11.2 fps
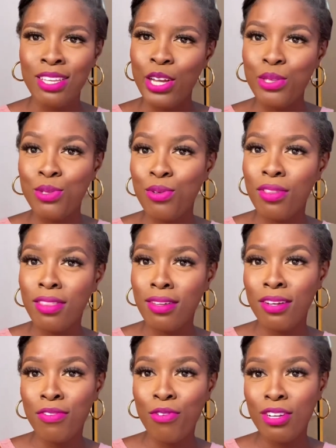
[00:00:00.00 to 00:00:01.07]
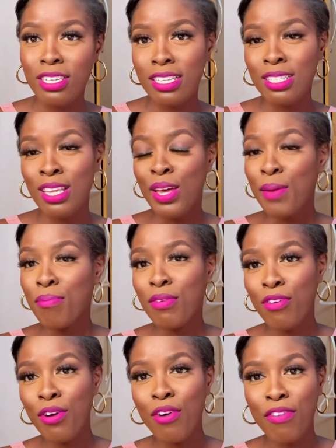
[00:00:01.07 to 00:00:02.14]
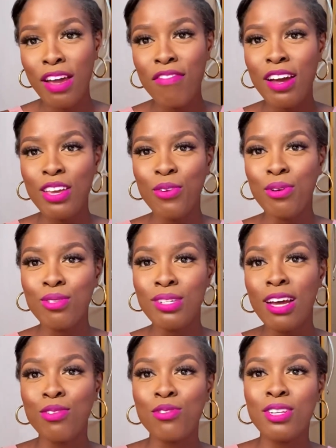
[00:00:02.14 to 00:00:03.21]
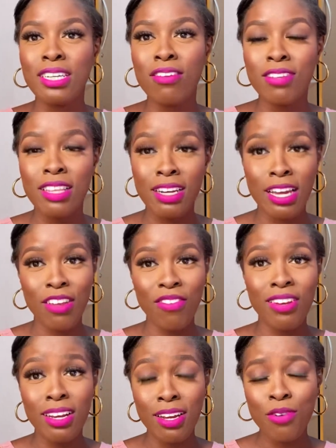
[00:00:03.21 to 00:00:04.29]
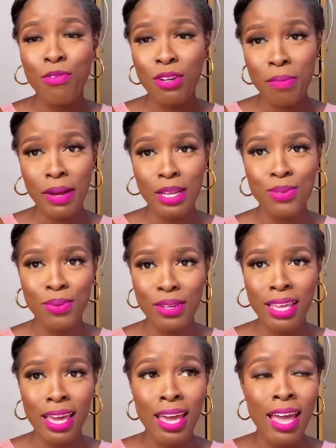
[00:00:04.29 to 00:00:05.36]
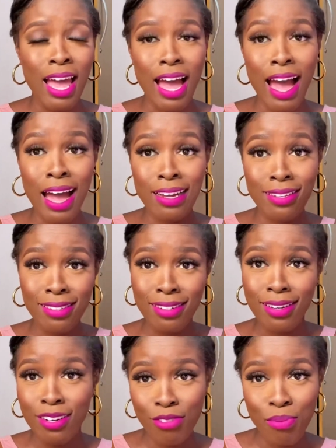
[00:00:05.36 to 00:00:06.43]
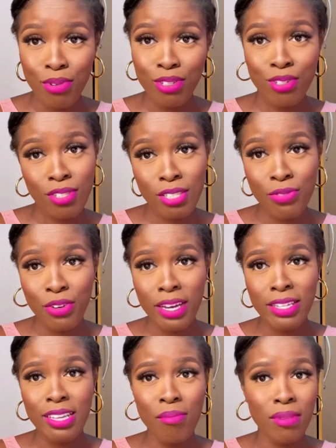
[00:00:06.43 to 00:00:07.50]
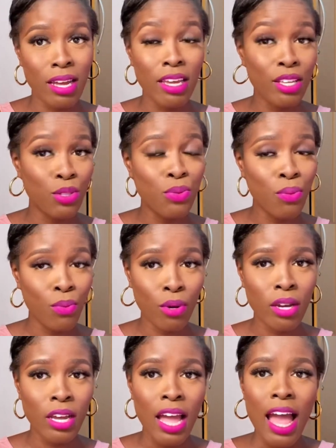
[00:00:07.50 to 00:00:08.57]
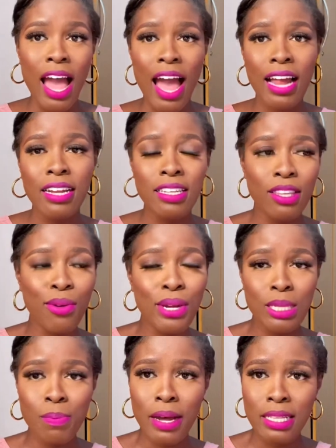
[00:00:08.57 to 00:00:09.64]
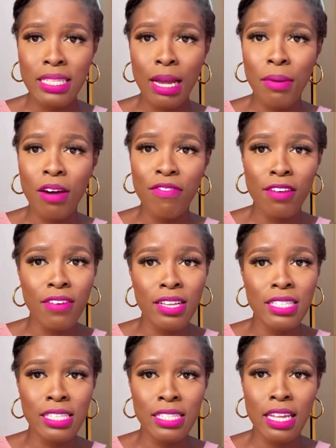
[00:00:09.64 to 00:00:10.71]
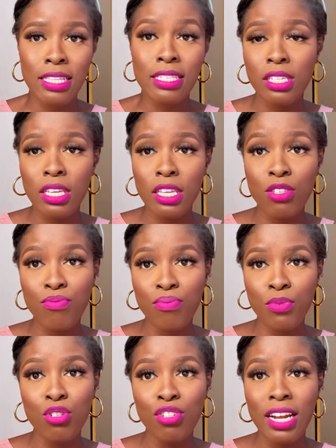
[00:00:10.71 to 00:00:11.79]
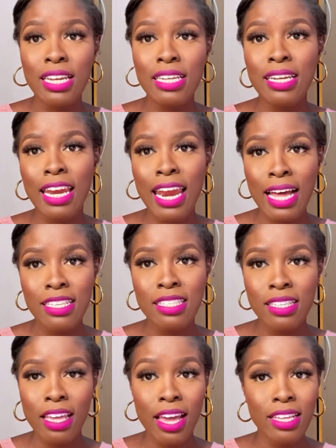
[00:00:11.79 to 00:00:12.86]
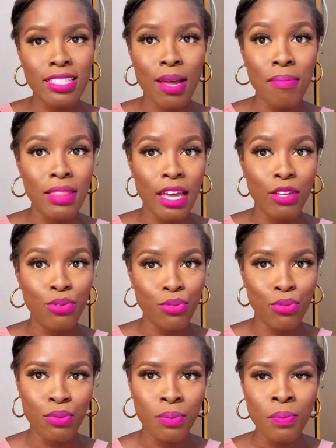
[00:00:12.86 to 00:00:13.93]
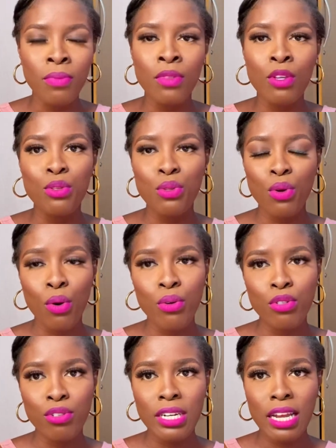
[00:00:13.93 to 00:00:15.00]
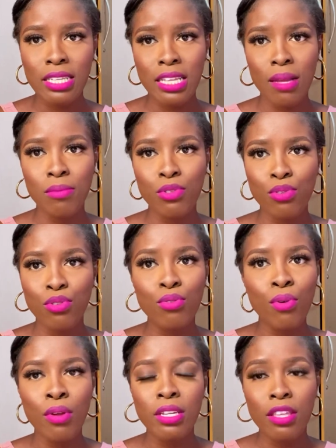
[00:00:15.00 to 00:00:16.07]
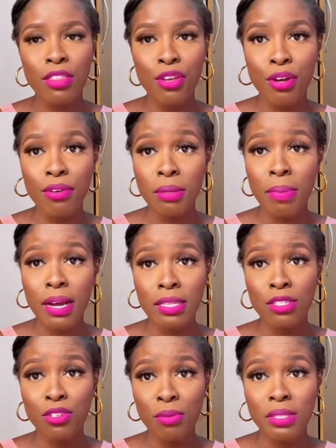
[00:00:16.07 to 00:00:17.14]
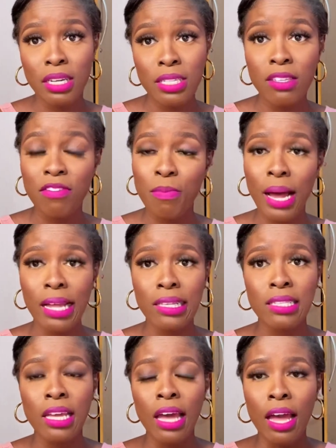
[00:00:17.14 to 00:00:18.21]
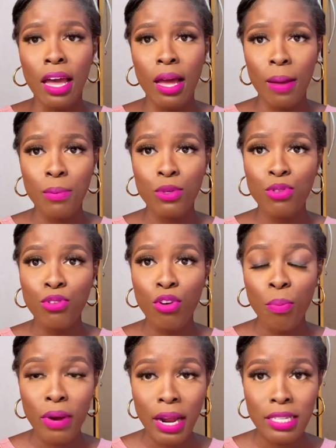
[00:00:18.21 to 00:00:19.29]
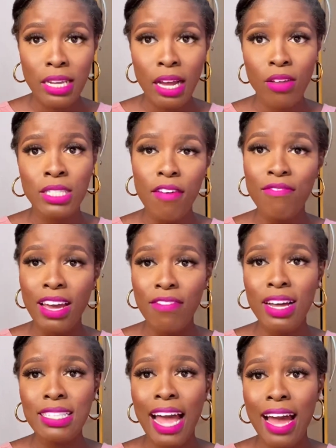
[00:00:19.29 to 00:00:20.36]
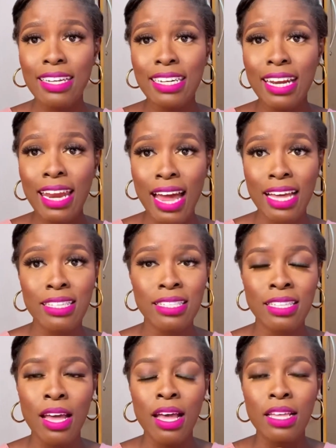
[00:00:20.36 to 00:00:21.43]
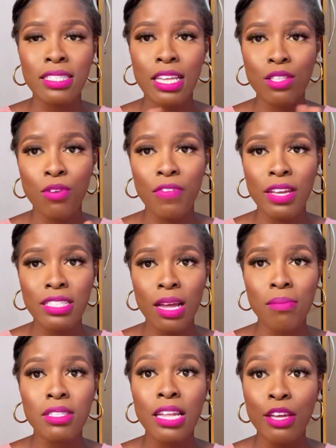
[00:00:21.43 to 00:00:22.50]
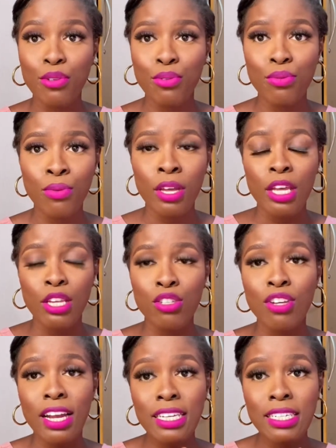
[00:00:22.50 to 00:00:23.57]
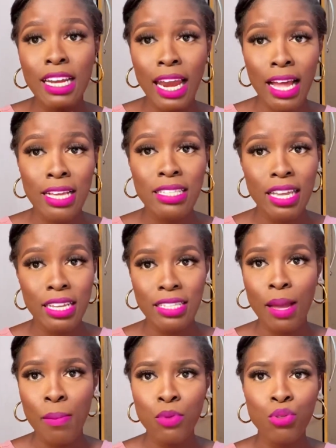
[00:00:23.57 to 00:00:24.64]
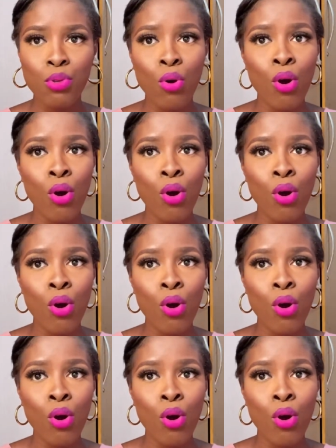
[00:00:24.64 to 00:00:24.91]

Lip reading: 2, 3, 4 days before your Viva you want to now study everything that you've been learning for the past 1 year and reproduce it for your examiner. It won't work. And the great part about Vivas is that it's usually the last exam that you do. So during exams, you do the theory part, the objective part, you do your practicals. Vivas are the last set of exams that you do, usually the last exam. So